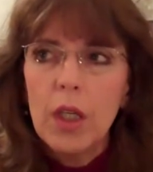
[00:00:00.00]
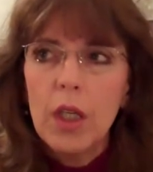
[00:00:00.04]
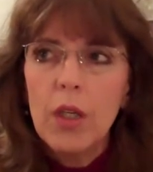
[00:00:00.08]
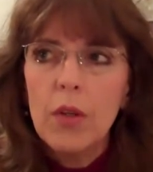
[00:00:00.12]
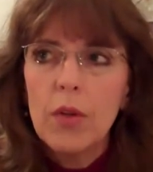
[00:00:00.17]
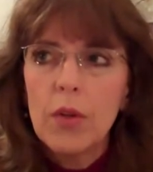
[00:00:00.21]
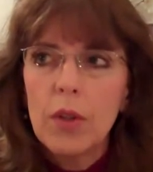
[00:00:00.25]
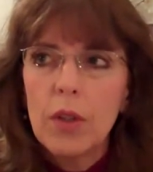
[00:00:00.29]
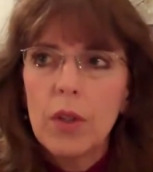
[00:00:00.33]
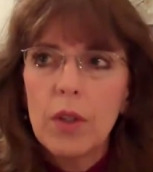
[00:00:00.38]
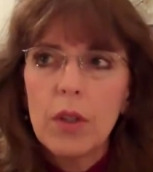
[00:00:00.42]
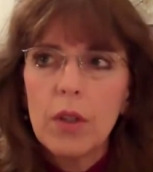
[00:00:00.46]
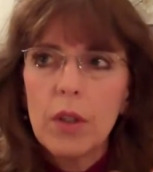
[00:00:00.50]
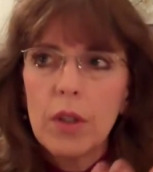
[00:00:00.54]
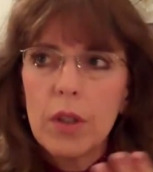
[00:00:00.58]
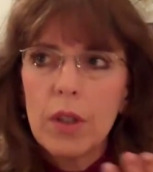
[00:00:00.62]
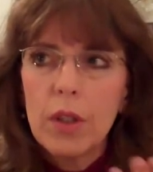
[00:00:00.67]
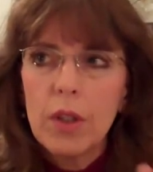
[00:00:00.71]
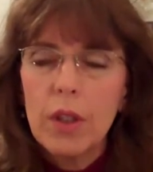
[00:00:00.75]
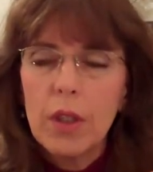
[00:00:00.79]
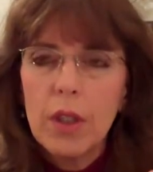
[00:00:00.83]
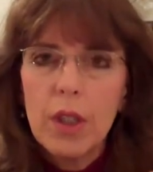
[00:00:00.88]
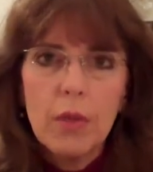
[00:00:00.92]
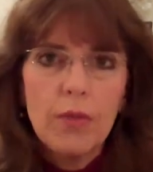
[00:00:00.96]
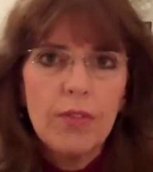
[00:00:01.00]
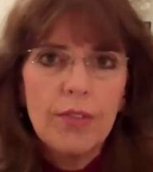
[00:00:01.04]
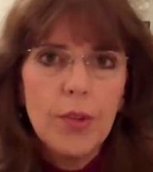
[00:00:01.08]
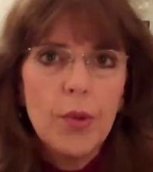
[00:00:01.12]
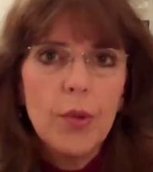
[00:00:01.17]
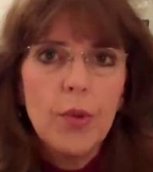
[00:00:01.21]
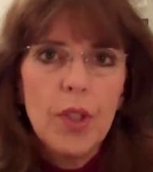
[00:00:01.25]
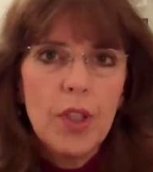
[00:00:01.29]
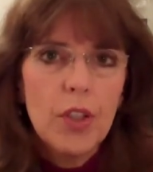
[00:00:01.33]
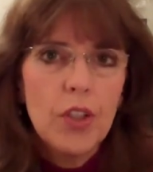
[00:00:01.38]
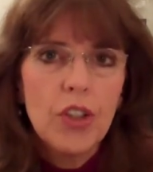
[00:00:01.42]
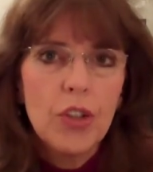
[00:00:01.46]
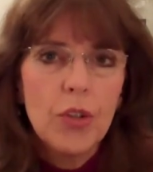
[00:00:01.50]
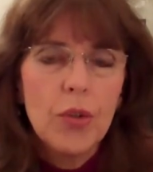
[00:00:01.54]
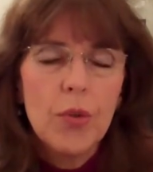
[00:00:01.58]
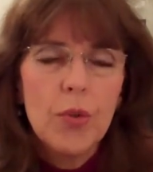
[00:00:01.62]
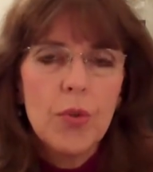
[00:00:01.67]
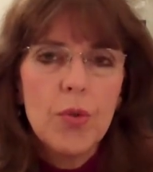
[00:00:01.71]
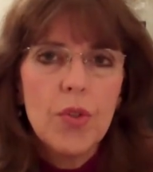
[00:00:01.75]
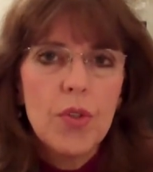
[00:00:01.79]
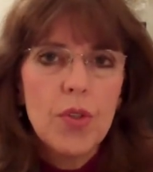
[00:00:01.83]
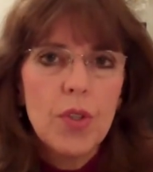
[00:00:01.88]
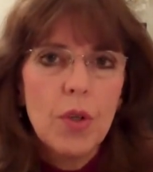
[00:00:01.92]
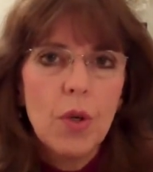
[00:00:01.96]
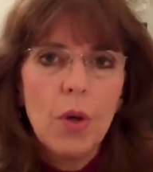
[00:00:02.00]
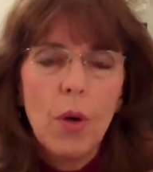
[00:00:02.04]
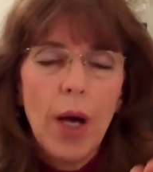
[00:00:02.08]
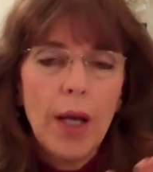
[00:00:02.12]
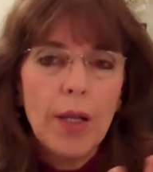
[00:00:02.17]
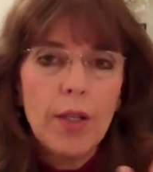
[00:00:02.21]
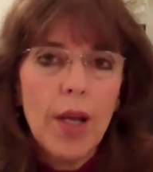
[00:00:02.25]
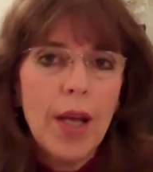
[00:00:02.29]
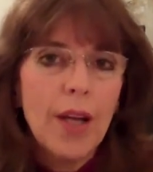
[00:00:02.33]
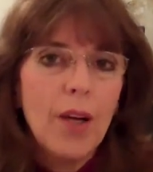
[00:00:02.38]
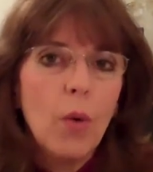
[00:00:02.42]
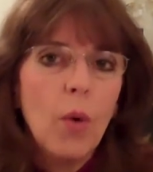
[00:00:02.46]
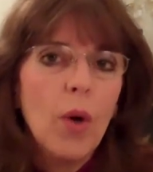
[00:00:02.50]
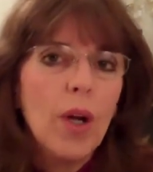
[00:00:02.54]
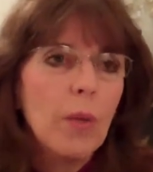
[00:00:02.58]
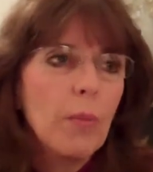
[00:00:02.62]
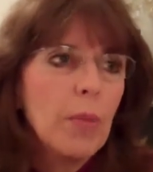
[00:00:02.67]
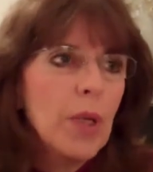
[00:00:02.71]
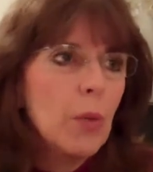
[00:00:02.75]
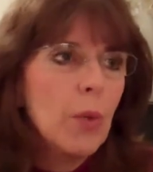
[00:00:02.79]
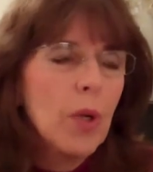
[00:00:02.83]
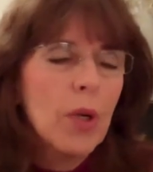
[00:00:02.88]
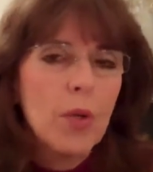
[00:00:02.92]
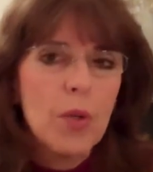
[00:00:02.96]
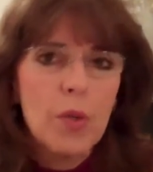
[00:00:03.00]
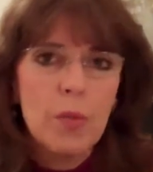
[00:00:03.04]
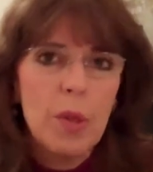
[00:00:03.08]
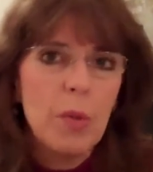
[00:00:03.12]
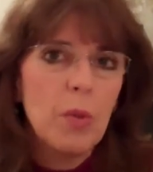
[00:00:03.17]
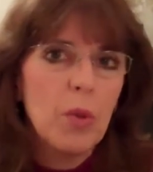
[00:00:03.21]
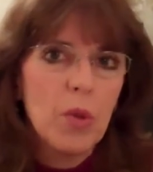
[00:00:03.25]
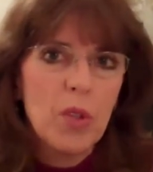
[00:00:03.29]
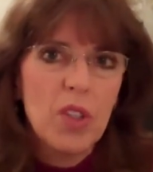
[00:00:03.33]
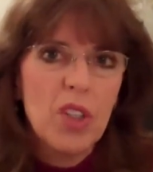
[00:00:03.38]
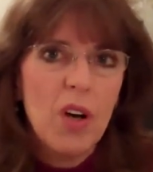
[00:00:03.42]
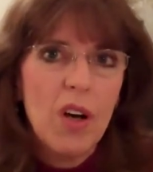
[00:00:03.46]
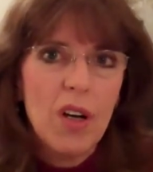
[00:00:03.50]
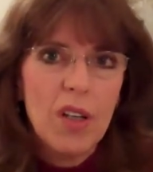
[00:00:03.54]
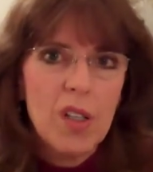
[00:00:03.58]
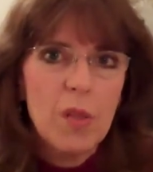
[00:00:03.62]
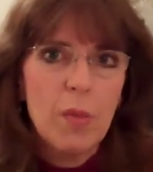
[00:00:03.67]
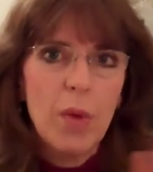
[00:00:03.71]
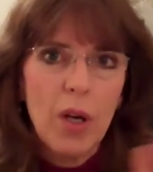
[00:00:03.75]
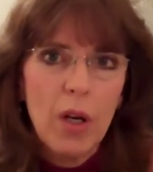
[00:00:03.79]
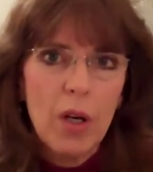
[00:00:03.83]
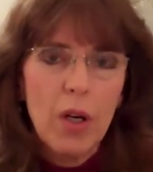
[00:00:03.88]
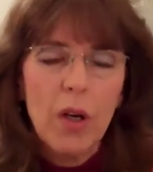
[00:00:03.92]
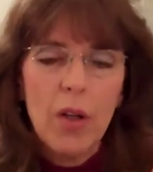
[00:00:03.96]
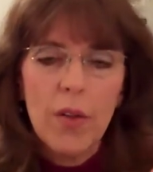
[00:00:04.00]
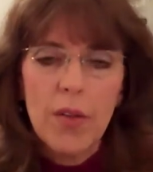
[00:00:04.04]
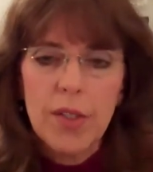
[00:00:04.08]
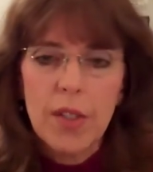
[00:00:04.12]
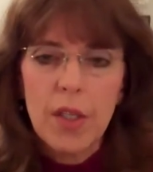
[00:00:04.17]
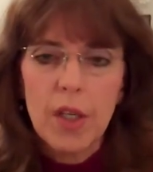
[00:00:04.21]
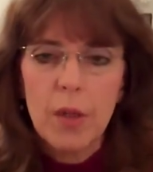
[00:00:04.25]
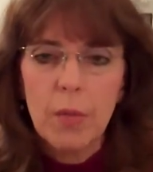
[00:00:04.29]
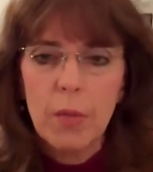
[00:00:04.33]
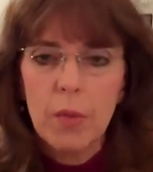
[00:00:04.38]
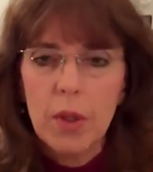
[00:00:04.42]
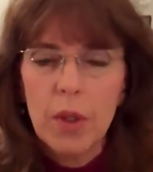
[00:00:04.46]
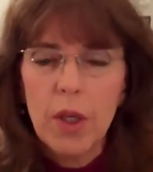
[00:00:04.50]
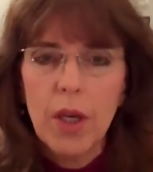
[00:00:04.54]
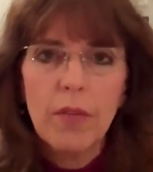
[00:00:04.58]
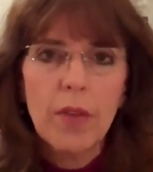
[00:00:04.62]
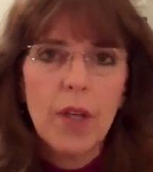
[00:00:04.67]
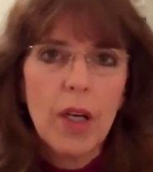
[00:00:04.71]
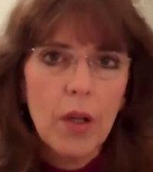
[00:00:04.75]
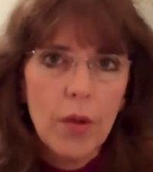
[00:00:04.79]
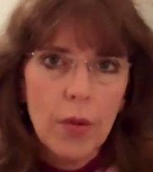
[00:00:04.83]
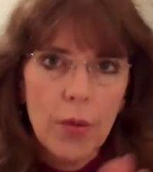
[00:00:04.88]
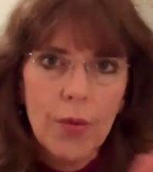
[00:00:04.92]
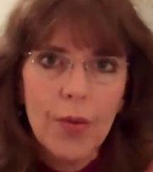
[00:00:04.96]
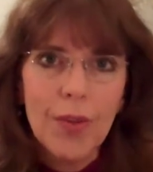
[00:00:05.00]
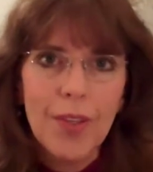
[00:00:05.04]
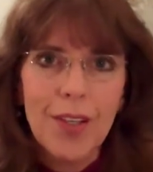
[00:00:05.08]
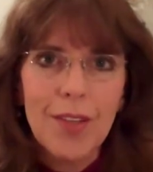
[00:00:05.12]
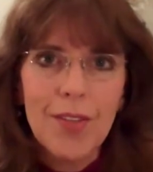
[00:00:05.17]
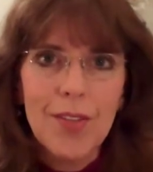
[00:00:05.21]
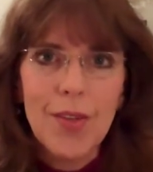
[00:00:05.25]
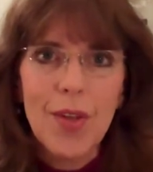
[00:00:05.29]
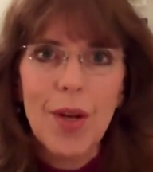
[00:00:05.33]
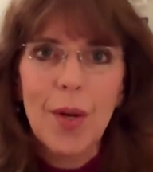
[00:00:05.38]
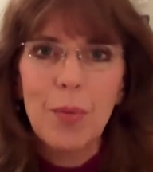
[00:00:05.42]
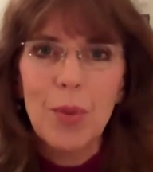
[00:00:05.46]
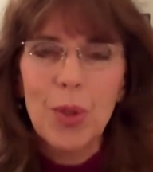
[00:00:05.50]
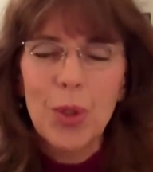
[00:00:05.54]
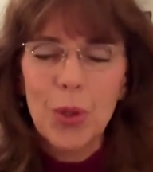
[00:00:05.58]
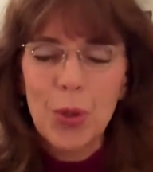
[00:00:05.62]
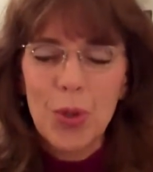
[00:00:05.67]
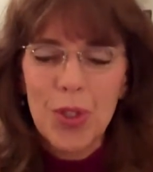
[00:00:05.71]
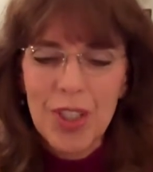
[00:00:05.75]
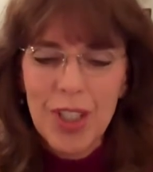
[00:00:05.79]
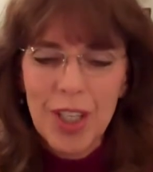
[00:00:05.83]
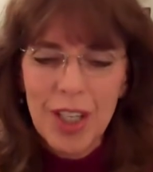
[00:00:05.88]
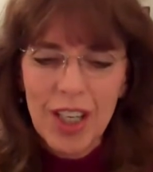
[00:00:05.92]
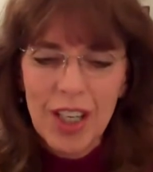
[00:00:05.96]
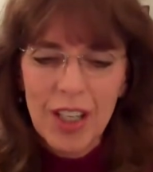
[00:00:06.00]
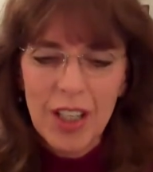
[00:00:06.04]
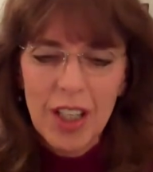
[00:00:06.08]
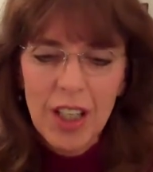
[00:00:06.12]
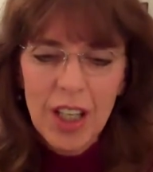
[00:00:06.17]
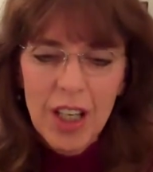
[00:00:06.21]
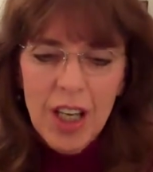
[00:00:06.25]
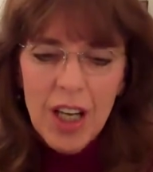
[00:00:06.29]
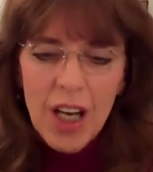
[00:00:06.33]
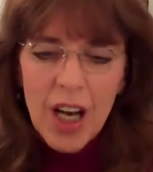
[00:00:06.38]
either food issues. I don't want to be one of those people who talks about it all the time. I've got other things that I'm interested in.